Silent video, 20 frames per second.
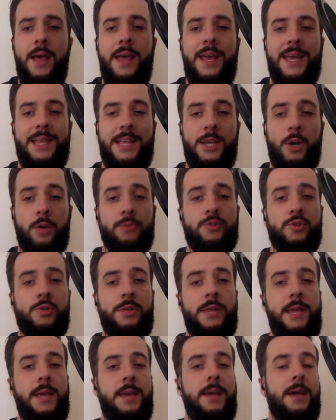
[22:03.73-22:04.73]
In the Ultra
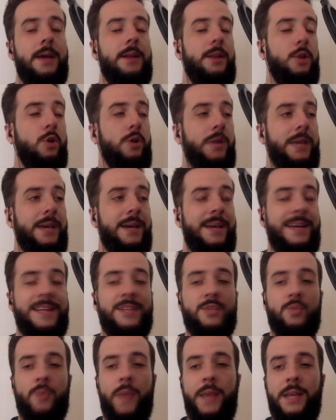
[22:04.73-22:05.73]
League, Lugia
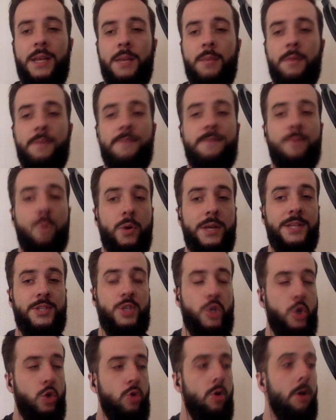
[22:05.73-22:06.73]
is ranked number
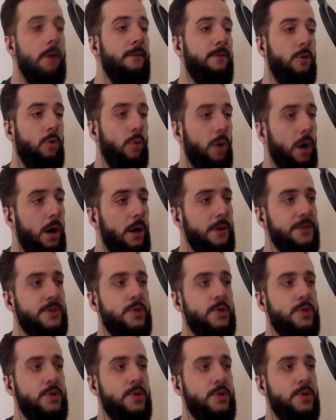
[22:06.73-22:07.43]
42 overall,